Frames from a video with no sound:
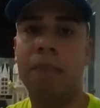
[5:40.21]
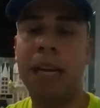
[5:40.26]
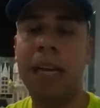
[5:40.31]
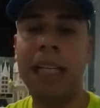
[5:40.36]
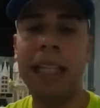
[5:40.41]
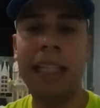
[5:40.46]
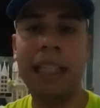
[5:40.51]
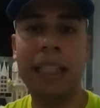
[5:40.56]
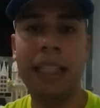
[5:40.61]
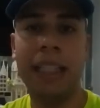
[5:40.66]

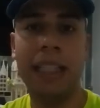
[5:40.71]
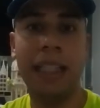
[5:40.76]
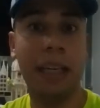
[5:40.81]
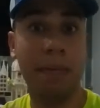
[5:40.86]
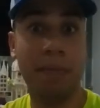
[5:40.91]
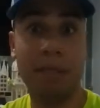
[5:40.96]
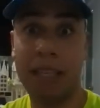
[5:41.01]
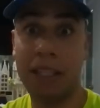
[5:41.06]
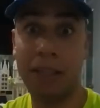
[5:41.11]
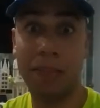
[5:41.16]
any
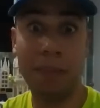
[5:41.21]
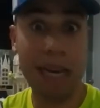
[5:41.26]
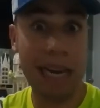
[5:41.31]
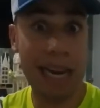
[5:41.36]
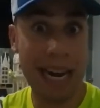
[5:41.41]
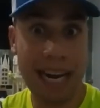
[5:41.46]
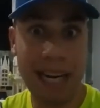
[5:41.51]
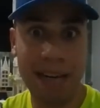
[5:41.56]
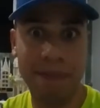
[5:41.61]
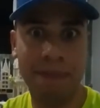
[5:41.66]
tips that you may
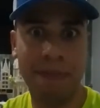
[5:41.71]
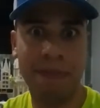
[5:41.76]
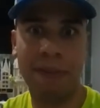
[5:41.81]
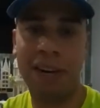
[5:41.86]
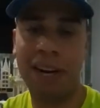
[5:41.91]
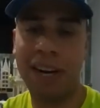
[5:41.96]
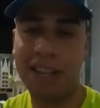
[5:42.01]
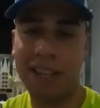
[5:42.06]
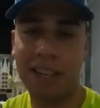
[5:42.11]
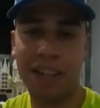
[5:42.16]
have
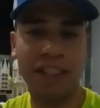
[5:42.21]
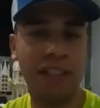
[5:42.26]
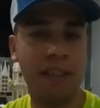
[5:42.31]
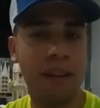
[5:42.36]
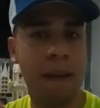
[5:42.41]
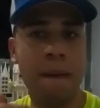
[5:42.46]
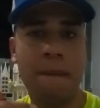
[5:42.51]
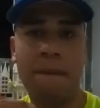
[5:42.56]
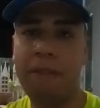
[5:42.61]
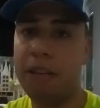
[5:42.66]
for others.
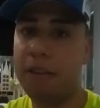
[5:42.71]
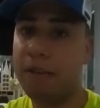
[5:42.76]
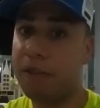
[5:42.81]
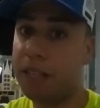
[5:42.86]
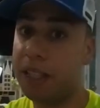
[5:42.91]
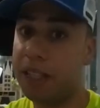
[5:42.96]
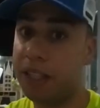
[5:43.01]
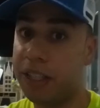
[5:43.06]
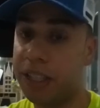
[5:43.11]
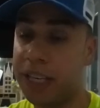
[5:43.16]
Feel
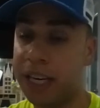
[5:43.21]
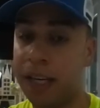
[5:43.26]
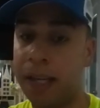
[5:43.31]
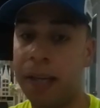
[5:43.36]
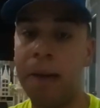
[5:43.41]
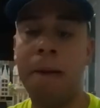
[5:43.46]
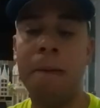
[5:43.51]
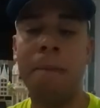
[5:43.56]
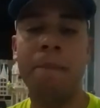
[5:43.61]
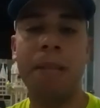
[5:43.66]
free to share.